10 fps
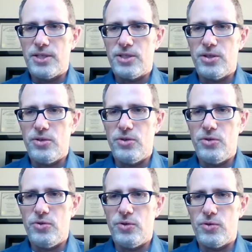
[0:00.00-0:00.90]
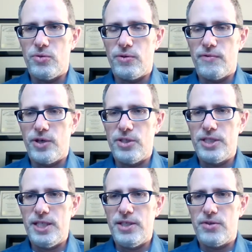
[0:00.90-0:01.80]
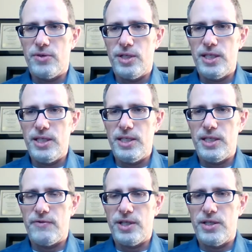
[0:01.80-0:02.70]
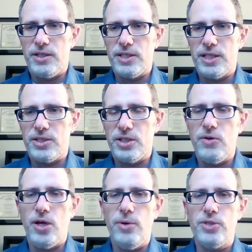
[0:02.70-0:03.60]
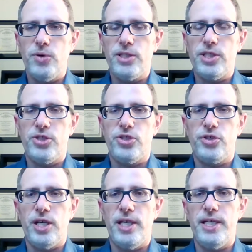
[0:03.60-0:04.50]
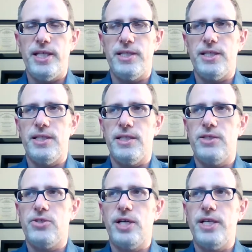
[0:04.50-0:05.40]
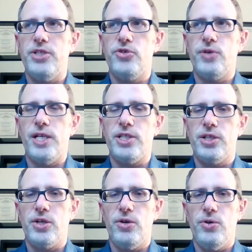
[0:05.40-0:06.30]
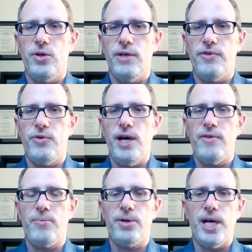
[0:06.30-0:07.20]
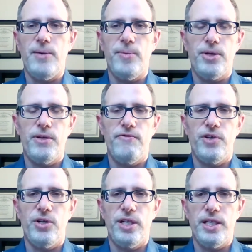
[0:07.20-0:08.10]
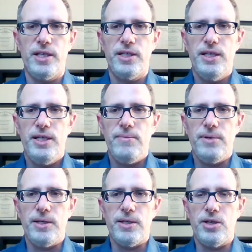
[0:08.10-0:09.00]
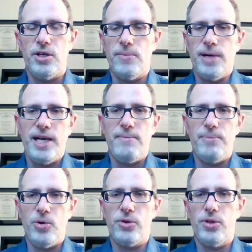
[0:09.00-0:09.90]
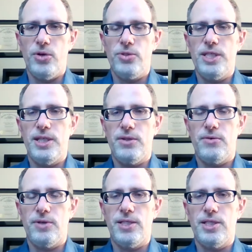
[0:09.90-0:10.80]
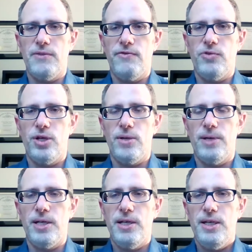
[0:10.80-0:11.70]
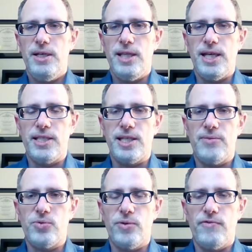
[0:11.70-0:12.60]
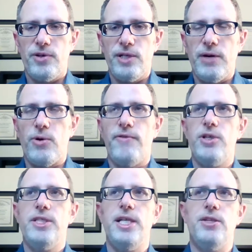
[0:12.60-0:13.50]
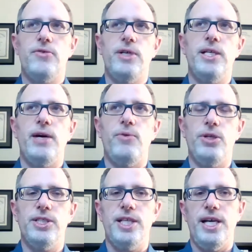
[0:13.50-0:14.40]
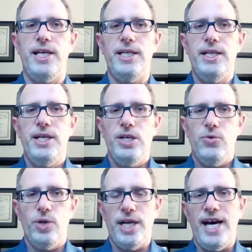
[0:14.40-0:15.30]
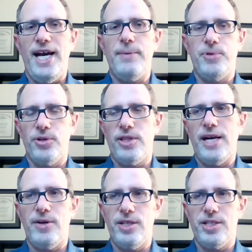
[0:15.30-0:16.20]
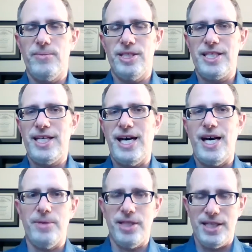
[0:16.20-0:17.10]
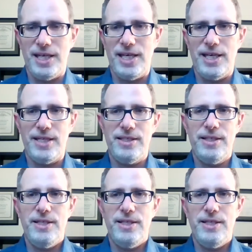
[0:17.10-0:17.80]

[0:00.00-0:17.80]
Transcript: So reverse T3. If there's so you always want to try to address the if you have a problem converting. You might have both low T3 and T4, but a lot of times when now reverse T3, I will say with hyperthyroidism, it's commonly high.